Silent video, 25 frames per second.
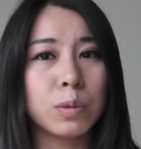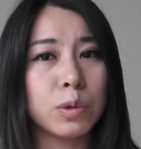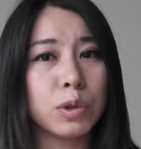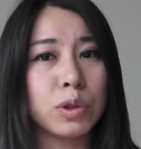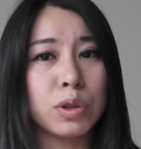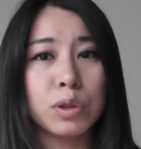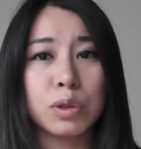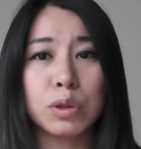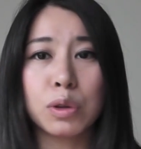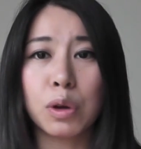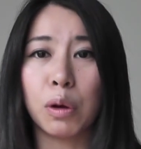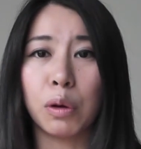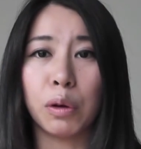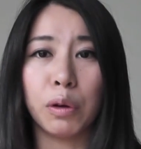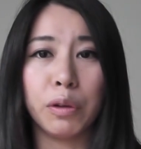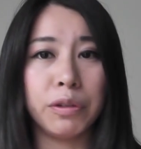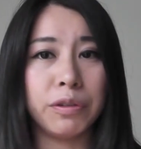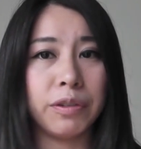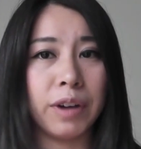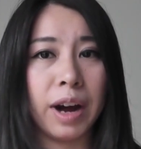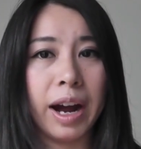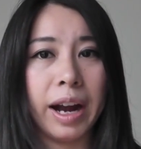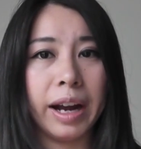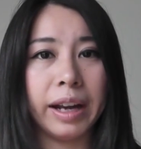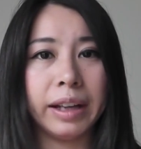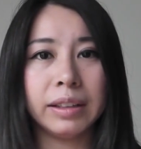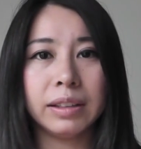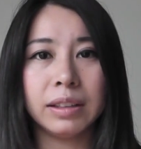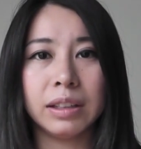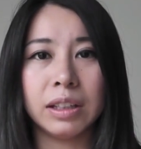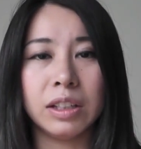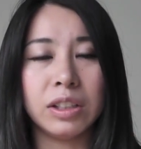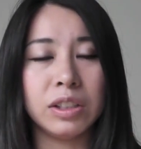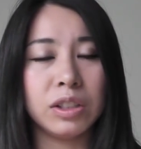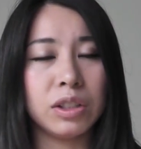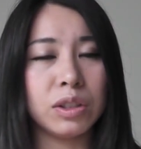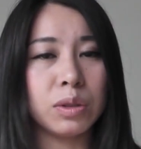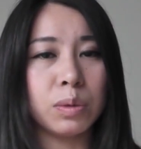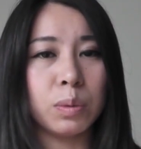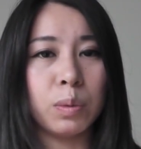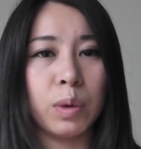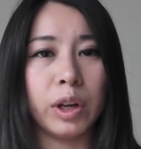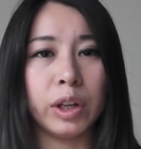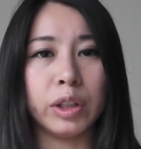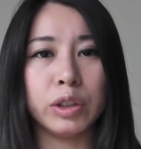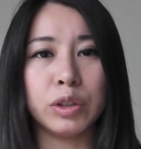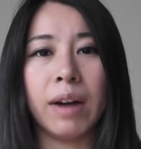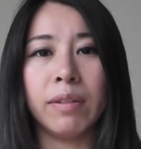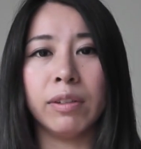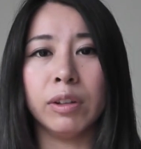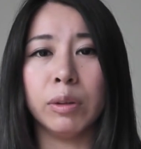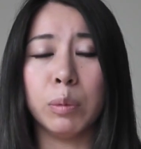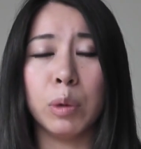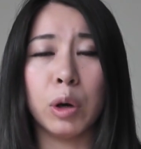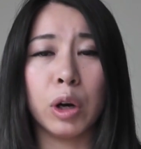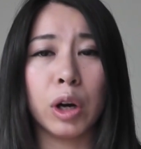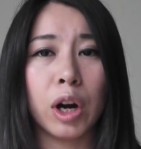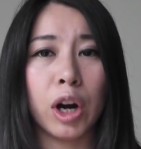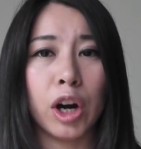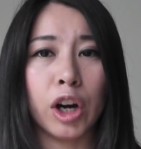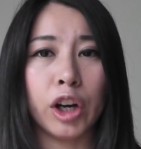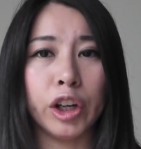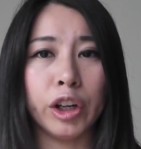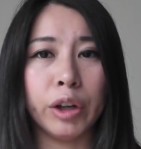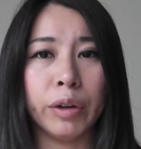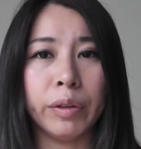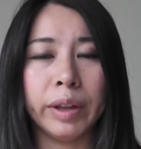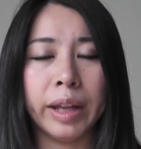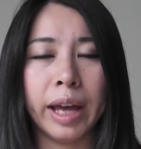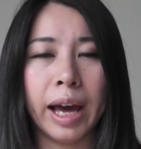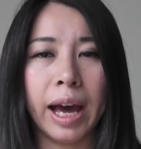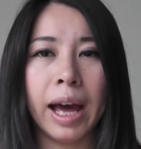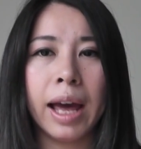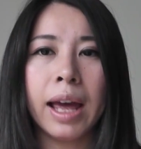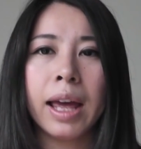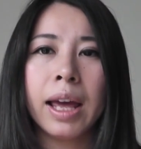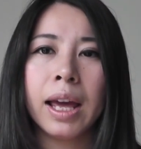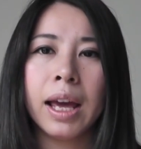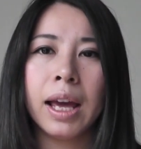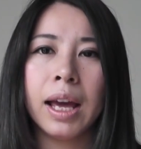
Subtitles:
which is totally fine, and they just want to have a little more cardio on that.